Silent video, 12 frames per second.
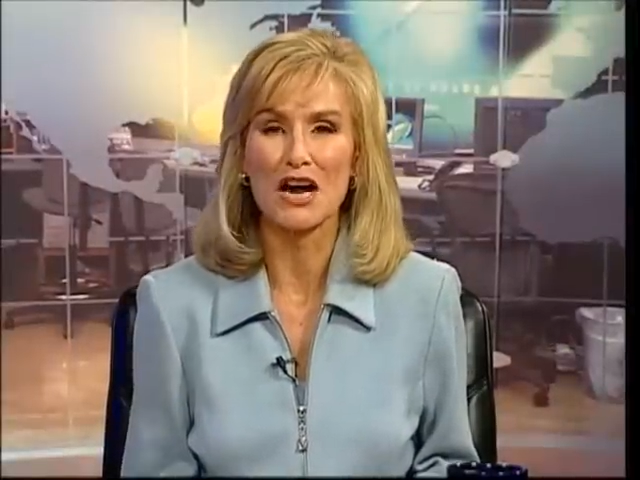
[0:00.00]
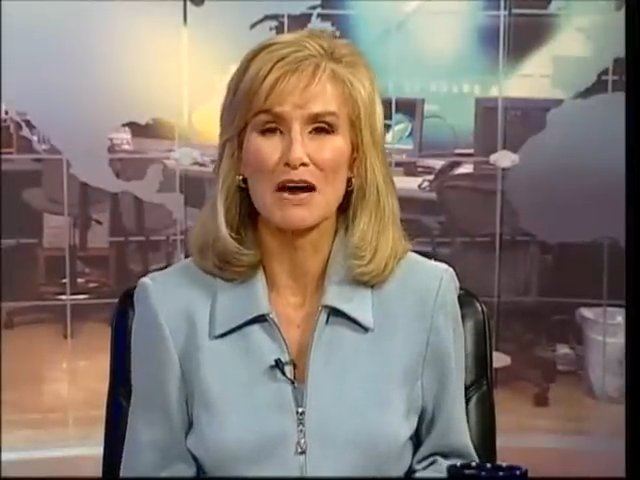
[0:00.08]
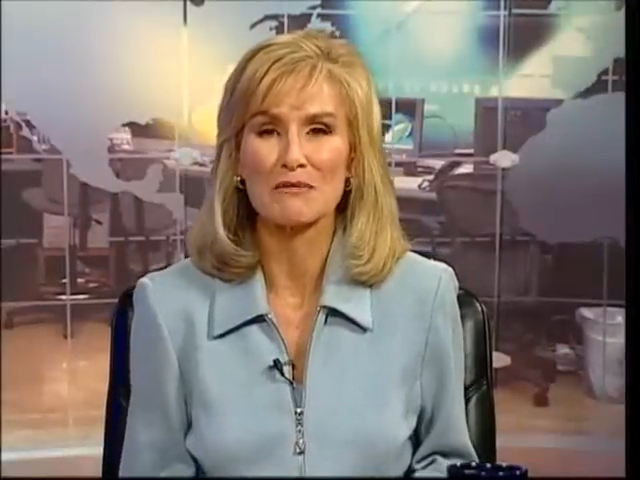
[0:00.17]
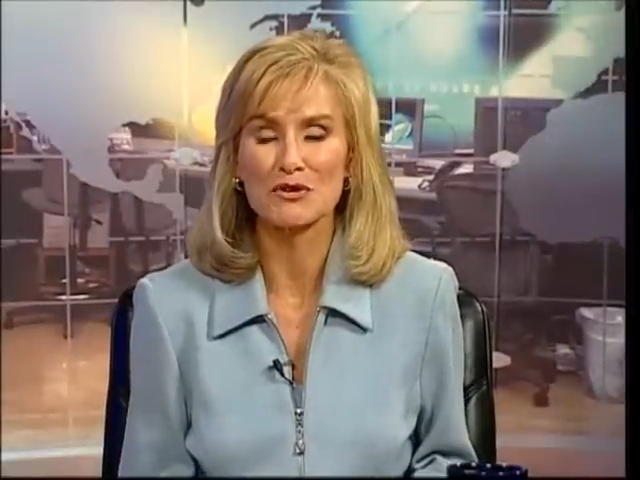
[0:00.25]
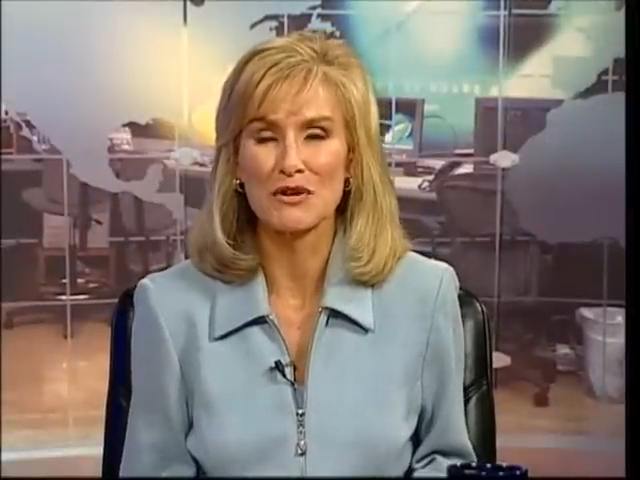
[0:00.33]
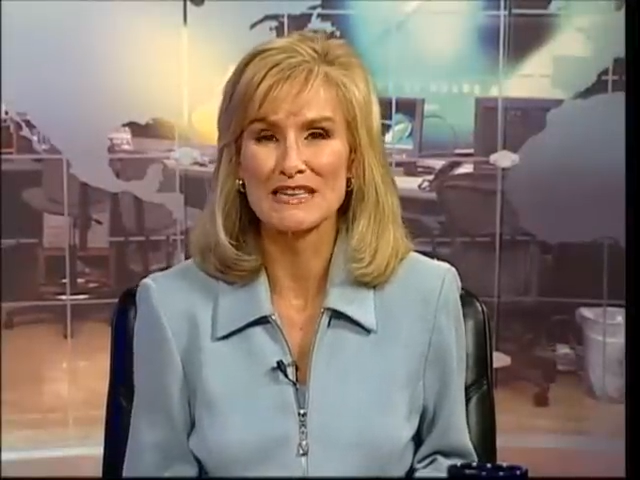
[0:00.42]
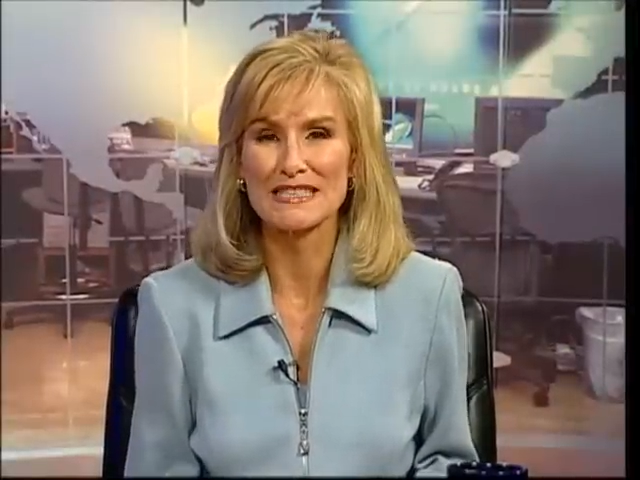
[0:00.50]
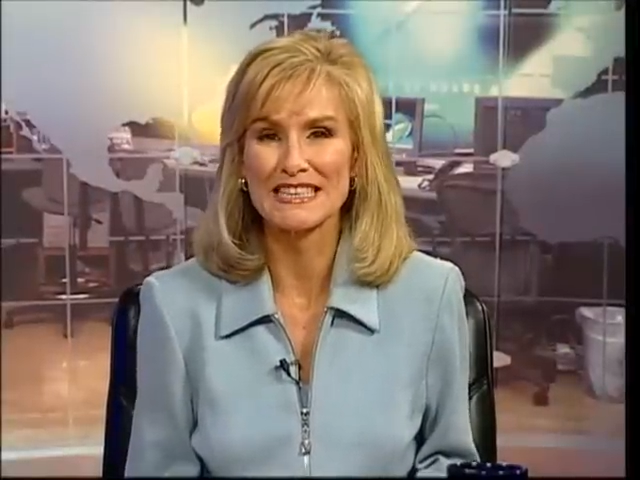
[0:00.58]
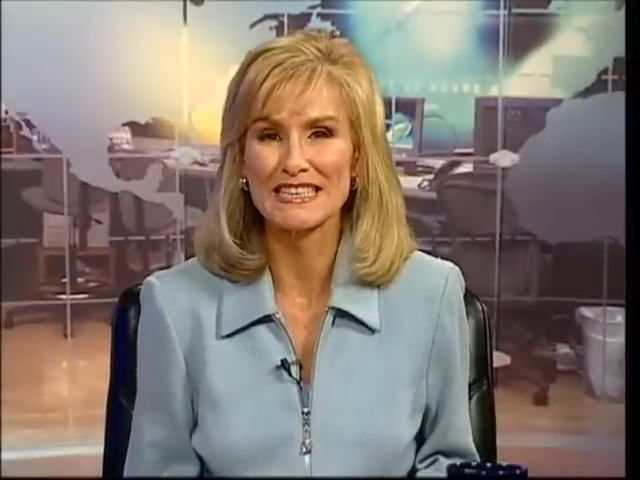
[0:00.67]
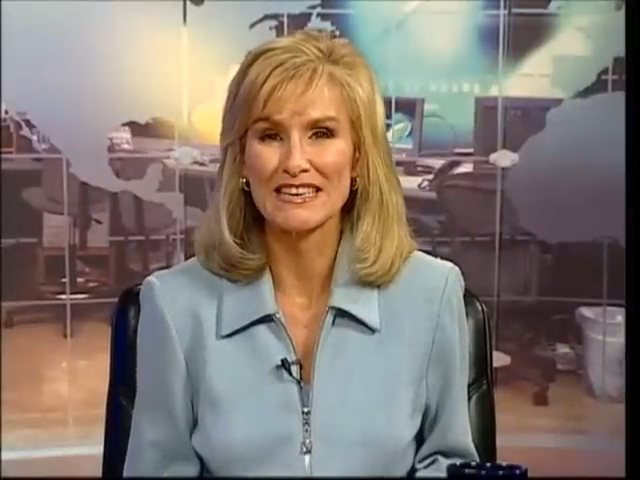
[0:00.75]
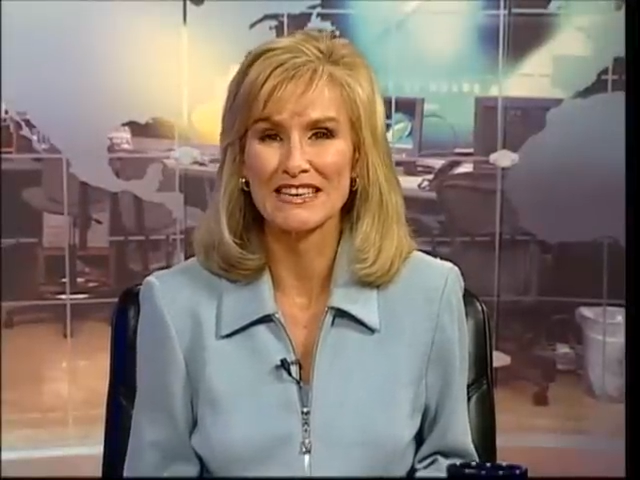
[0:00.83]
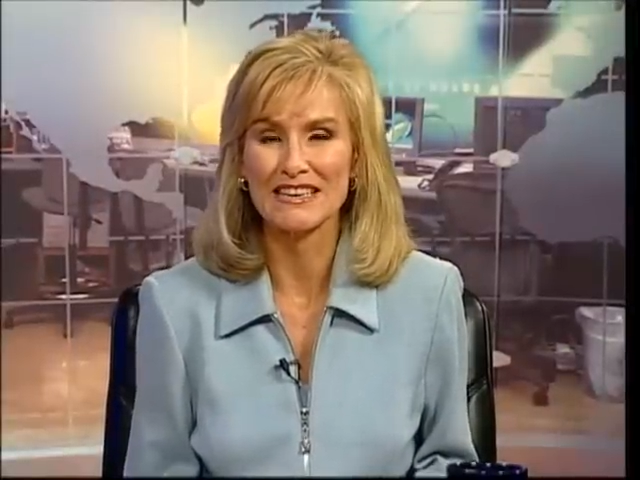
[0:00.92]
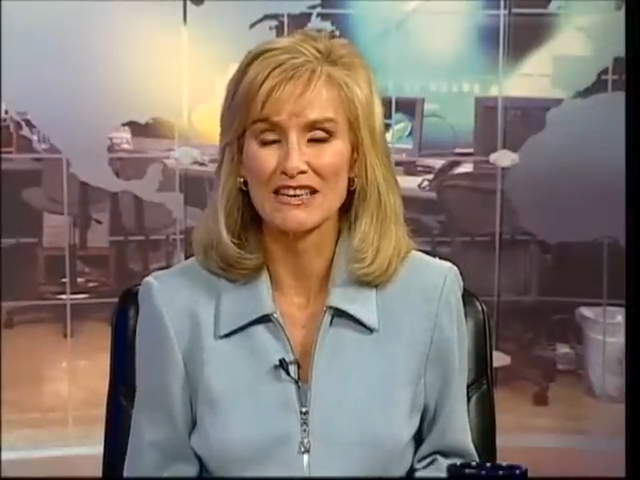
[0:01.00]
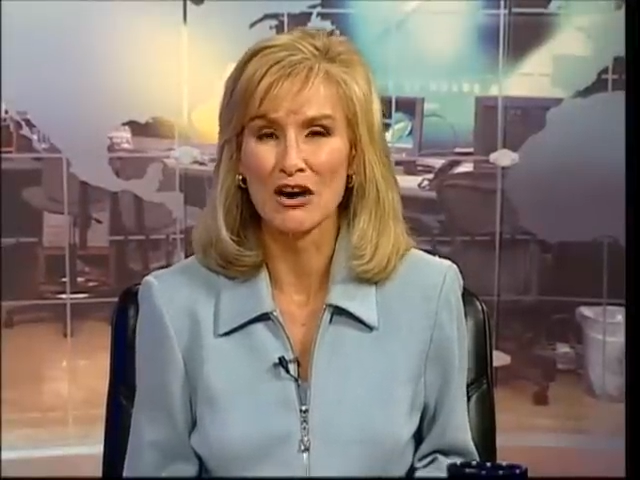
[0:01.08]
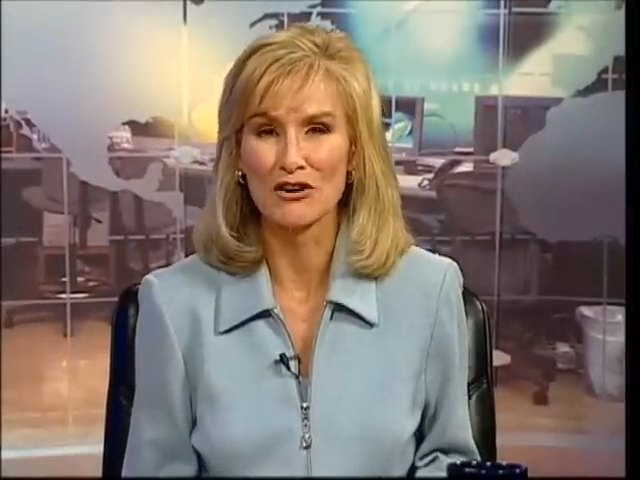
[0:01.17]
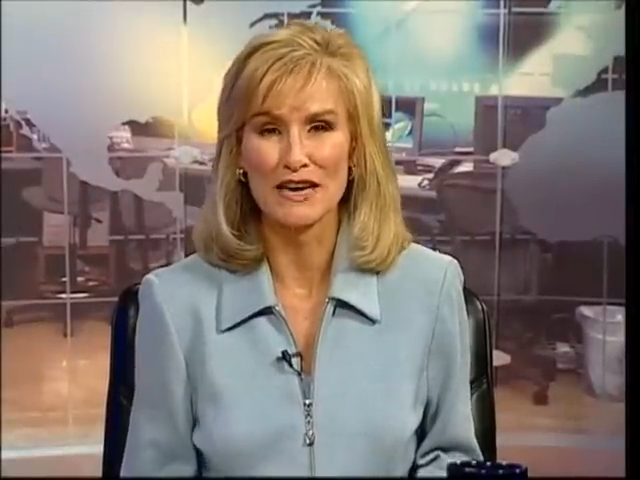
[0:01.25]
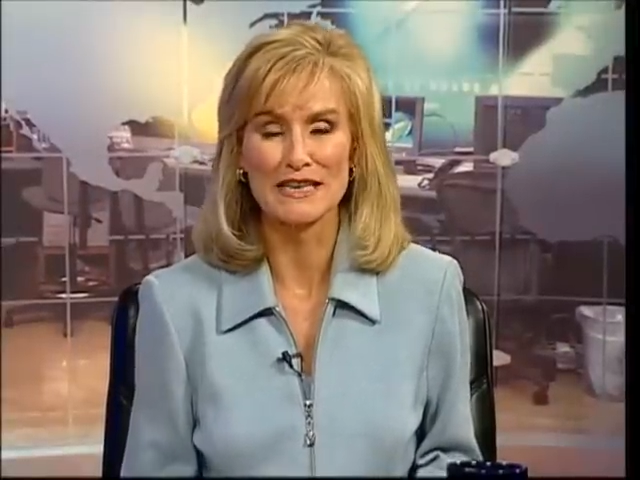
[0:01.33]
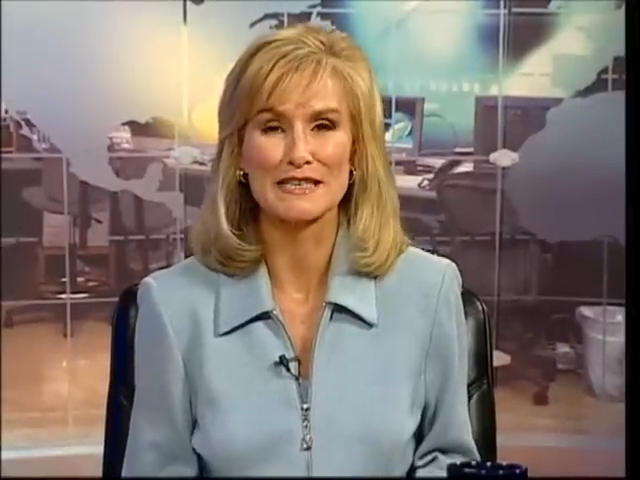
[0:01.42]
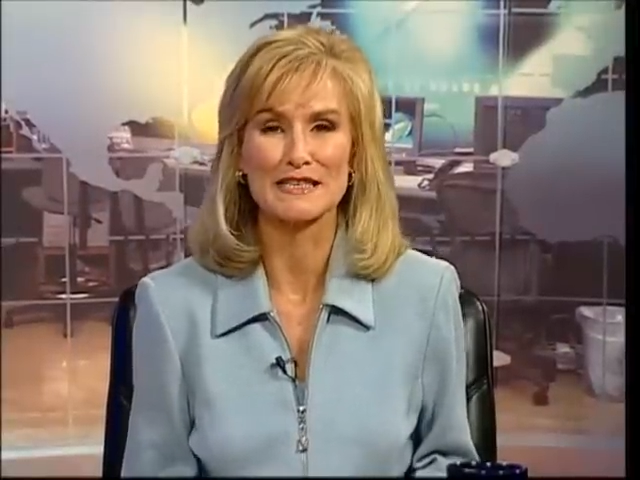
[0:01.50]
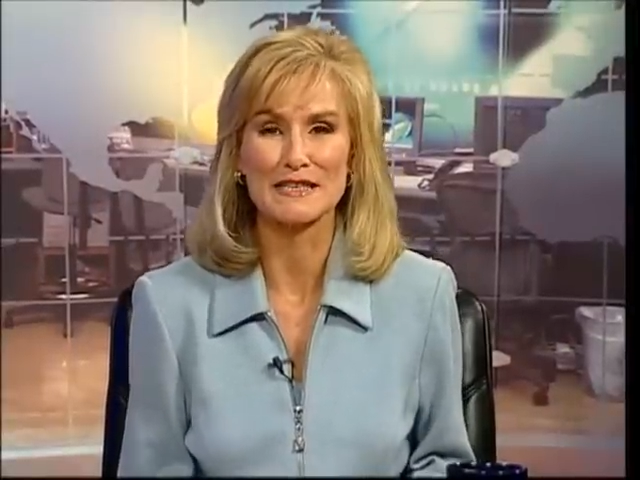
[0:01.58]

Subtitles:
I'm Tracy Young. Our guest is